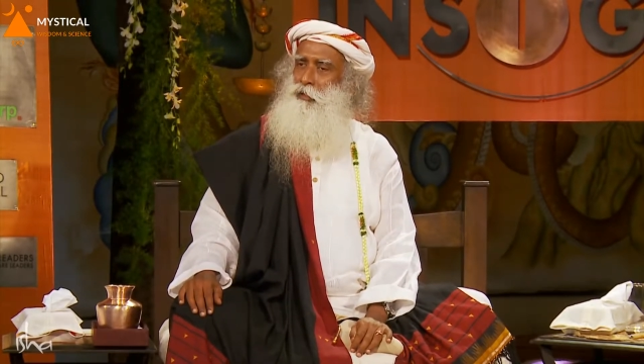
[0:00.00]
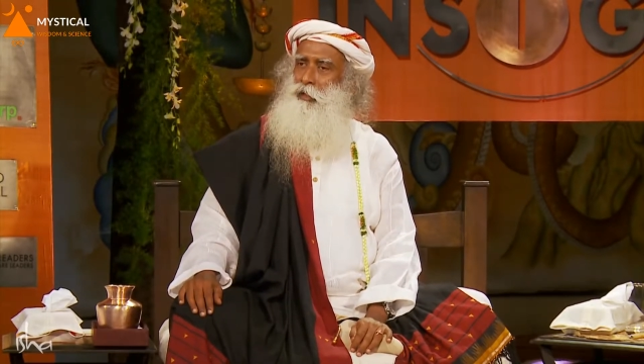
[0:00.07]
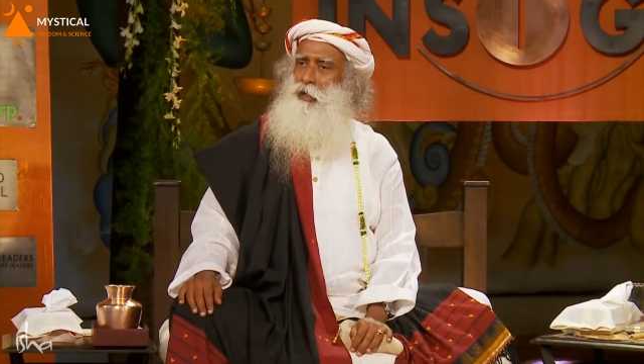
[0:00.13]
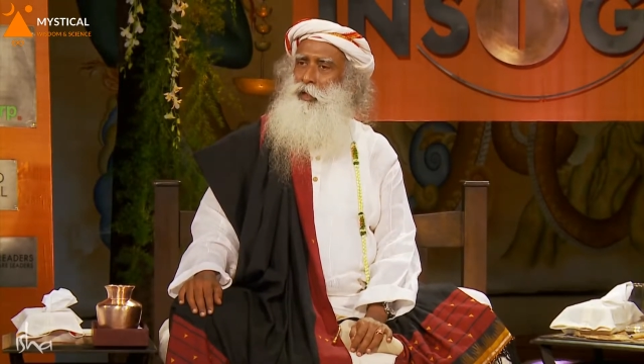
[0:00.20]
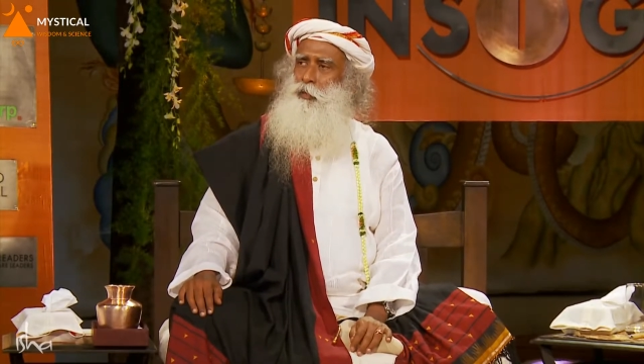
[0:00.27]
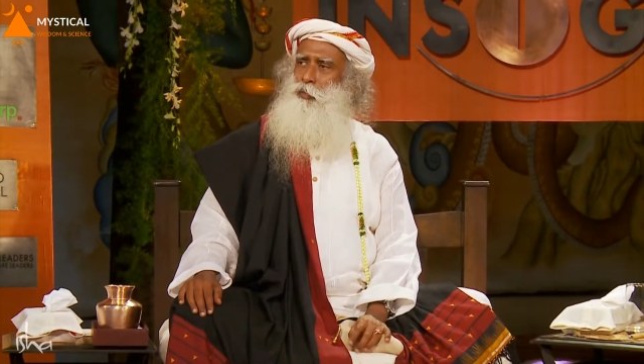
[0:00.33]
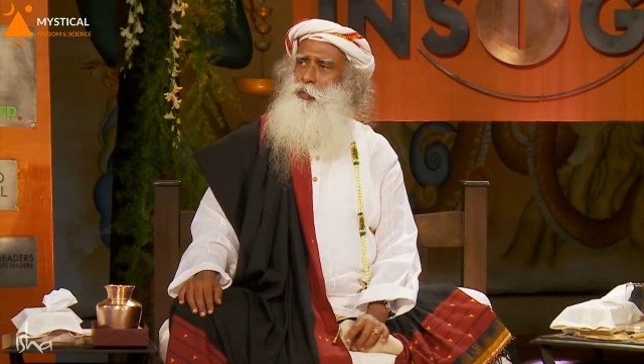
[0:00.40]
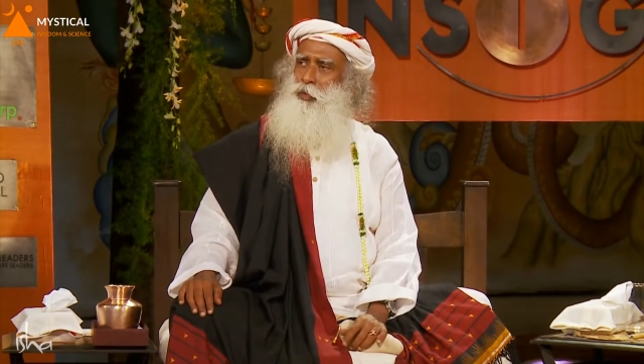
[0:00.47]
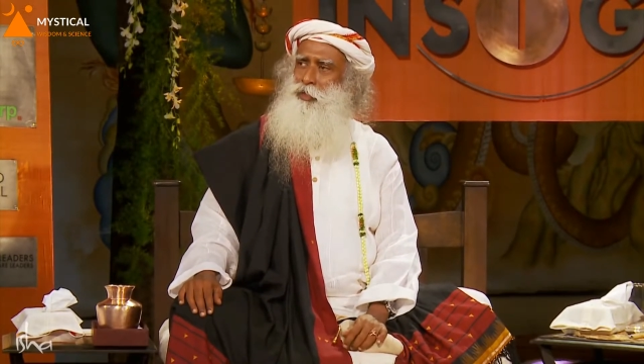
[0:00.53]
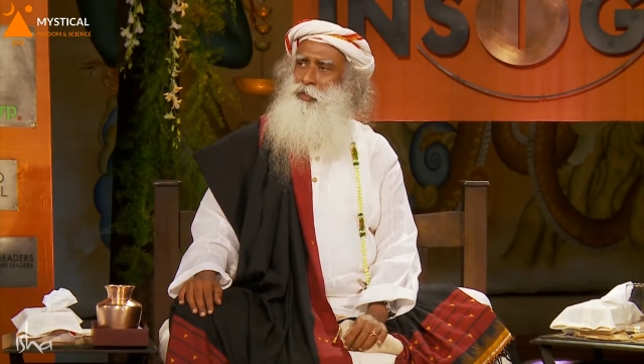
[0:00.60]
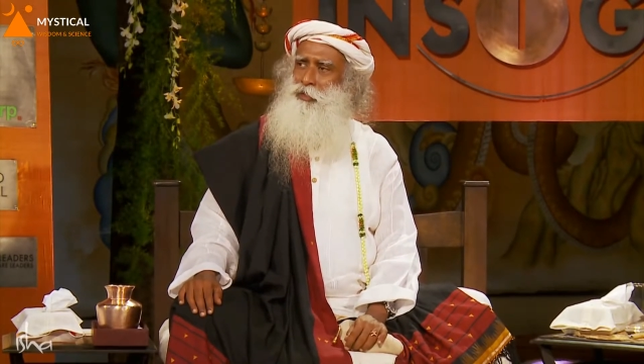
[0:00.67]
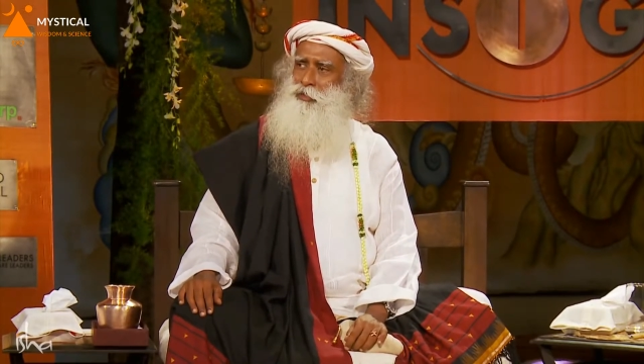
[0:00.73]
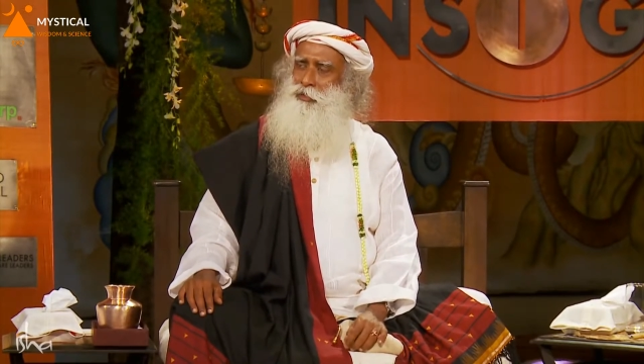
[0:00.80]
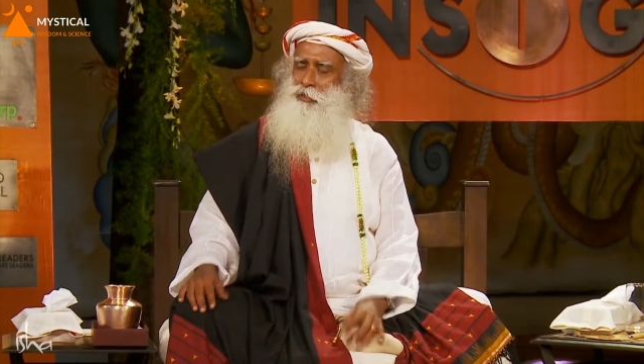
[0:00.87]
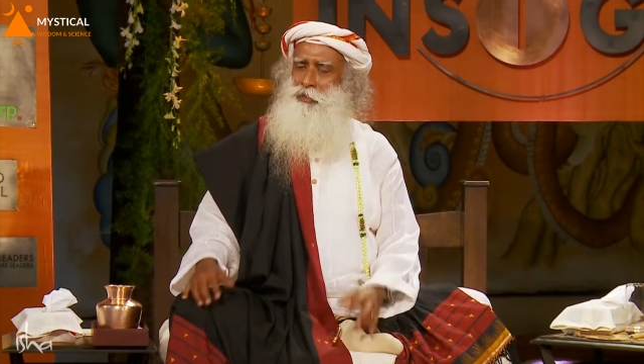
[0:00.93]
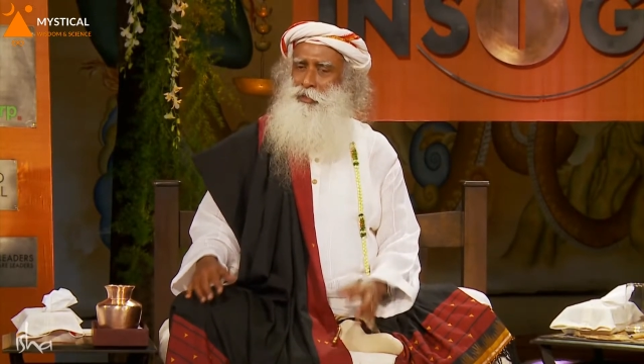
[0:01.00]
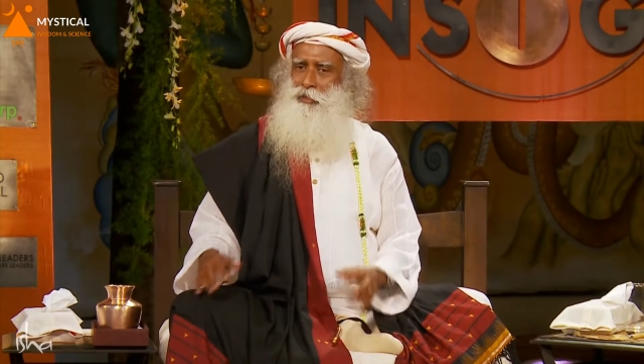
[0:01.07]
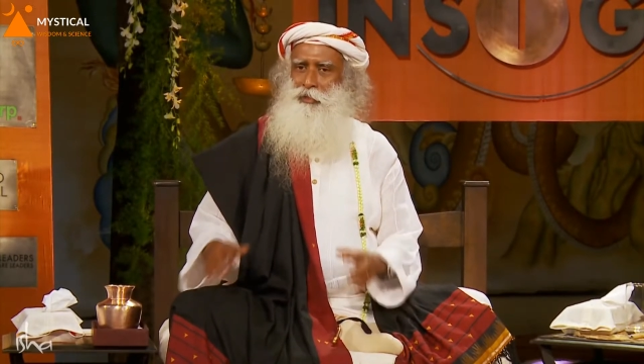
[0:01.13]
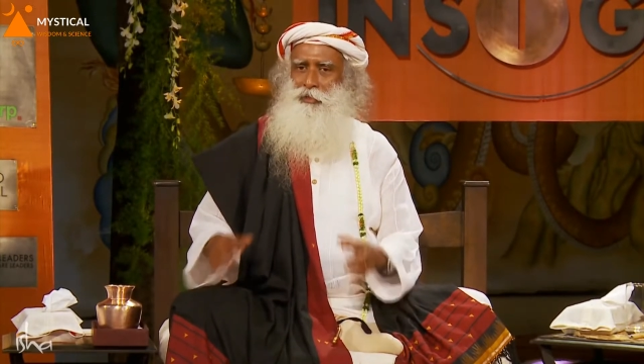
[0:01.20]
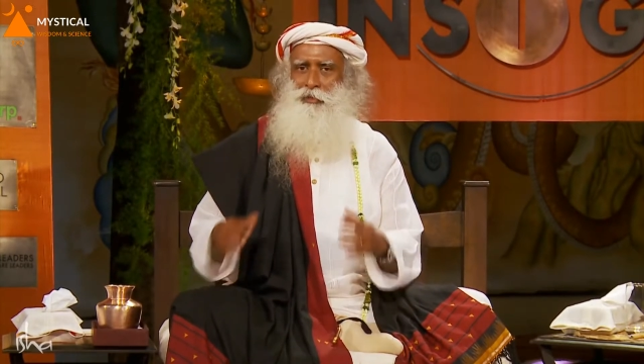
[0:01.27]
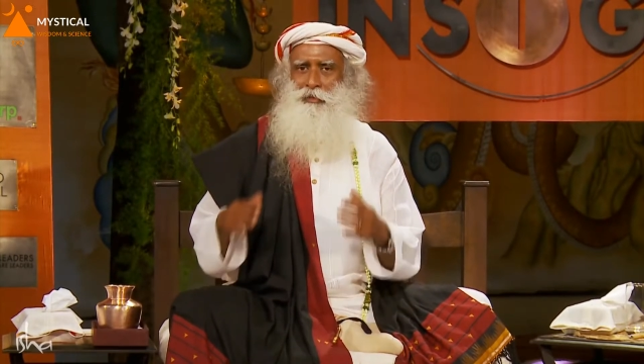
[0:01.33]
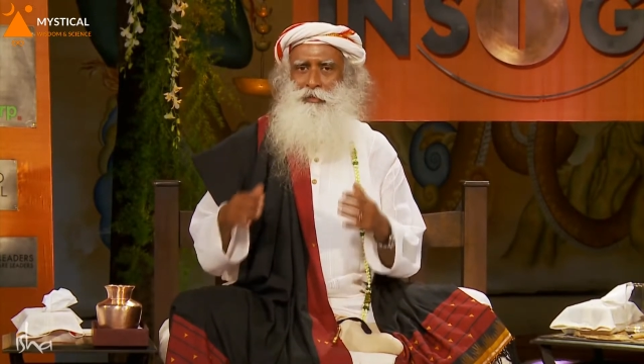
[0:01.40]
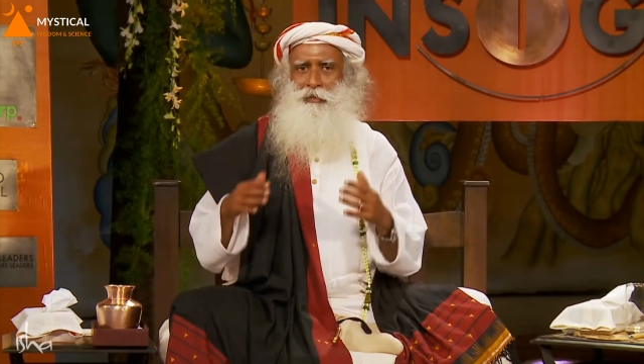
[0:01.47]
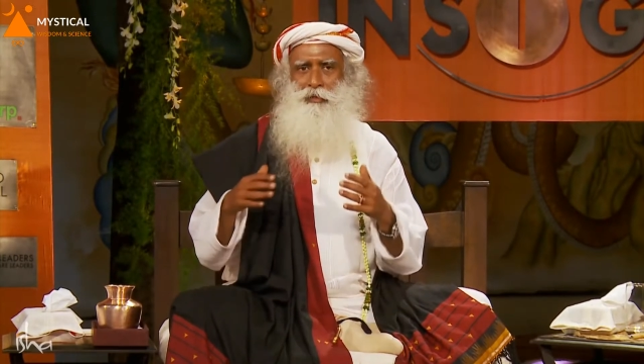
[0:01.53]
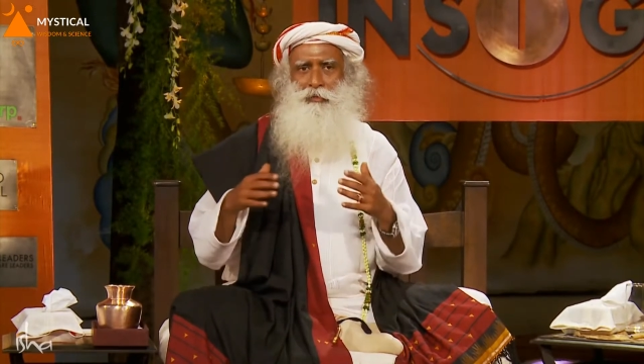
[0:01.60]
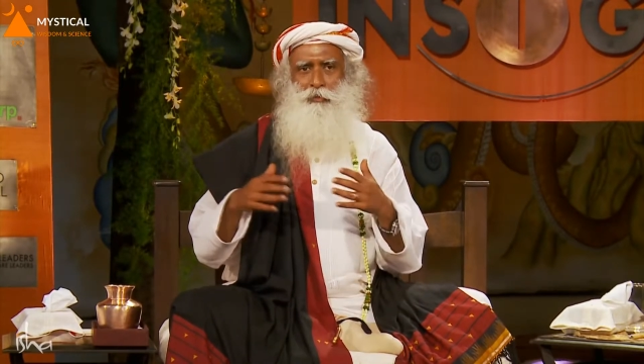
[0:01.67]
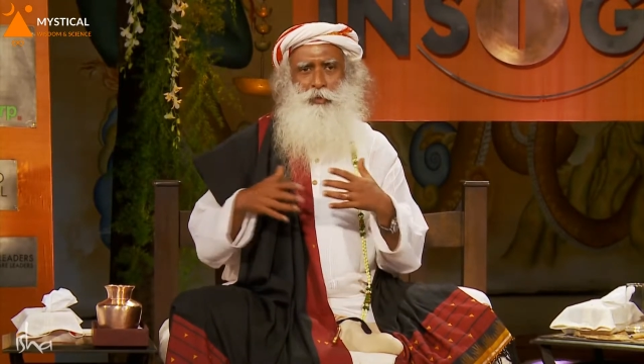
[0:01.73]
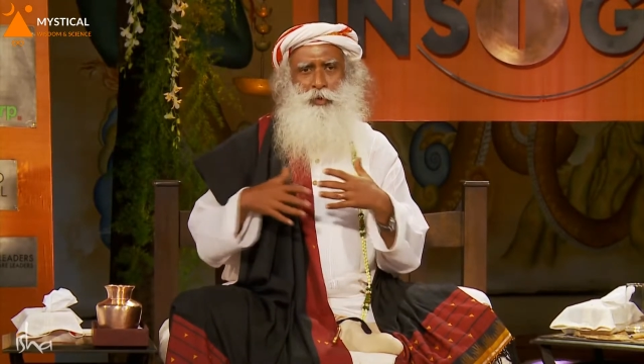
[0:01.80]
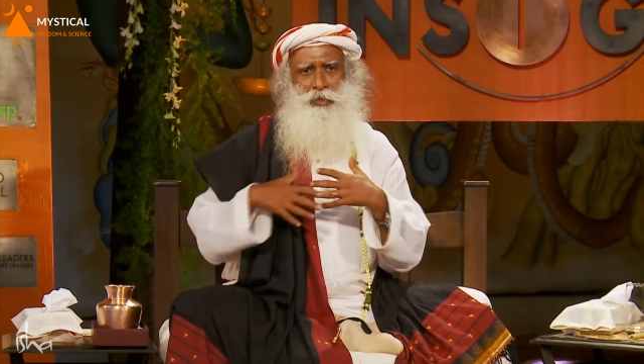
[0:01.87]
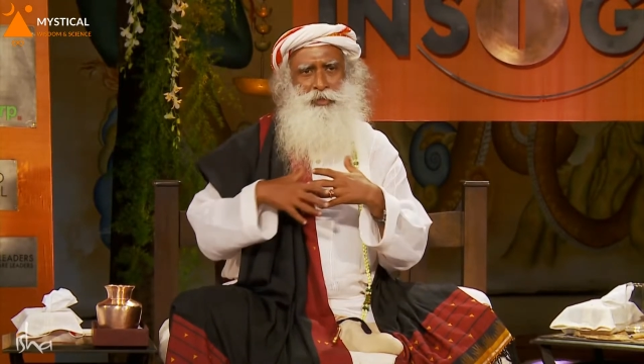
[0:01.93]
And what is
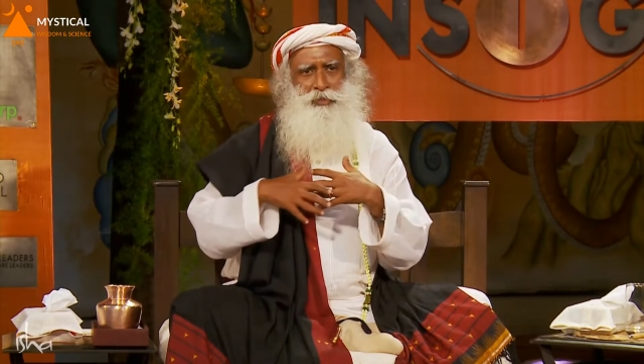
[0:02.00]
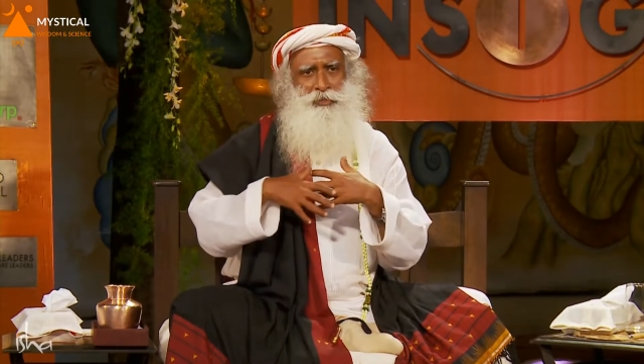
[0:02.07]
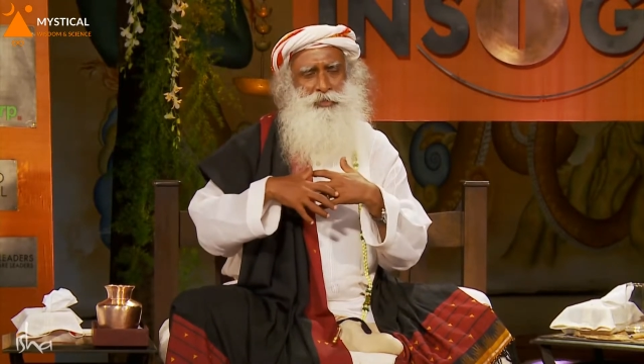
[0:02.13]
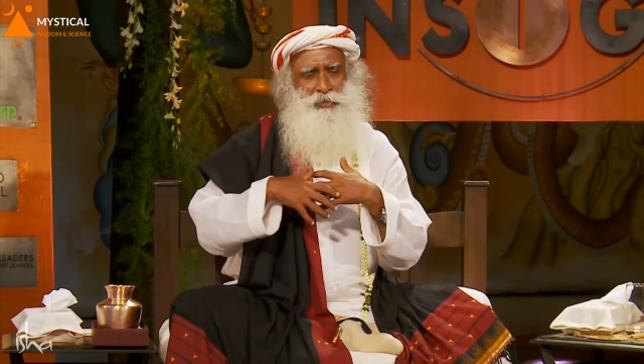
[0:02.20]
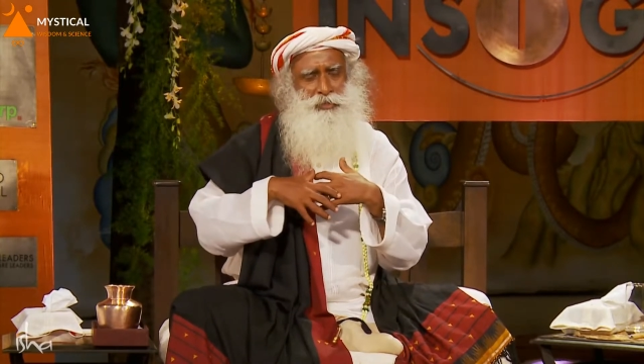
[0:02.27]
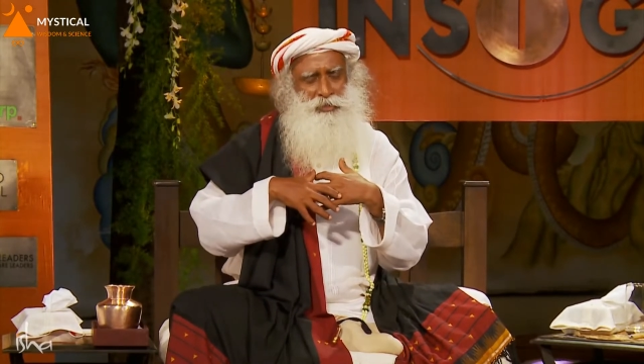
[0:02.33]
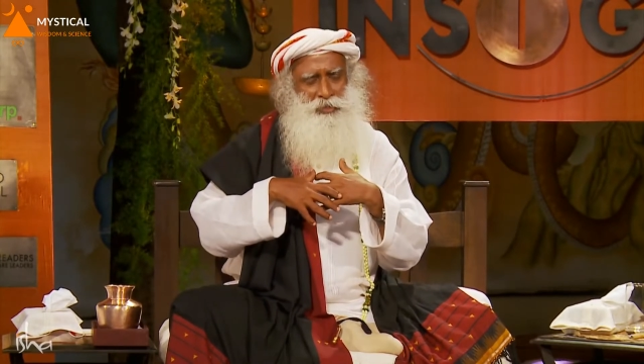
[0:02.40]
this